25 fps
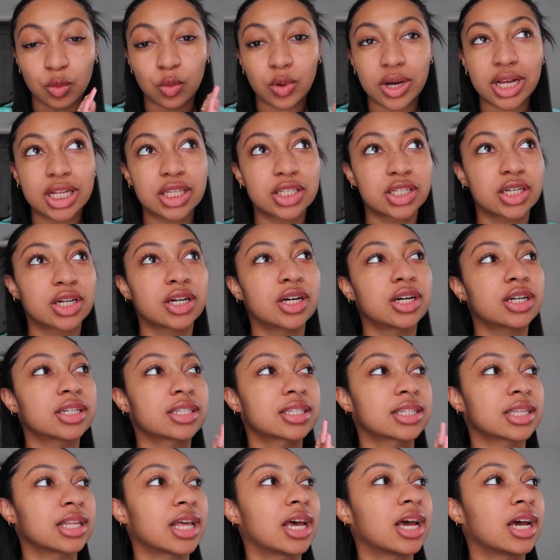winter
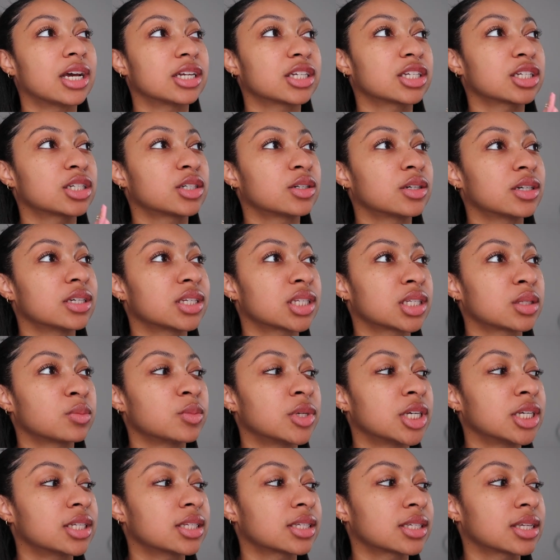slash
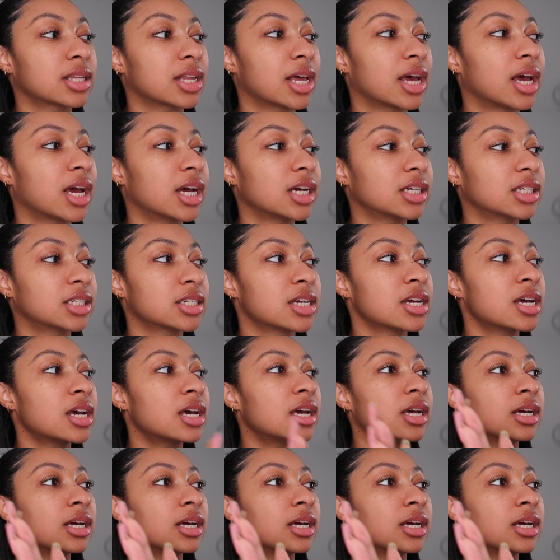Christmas slash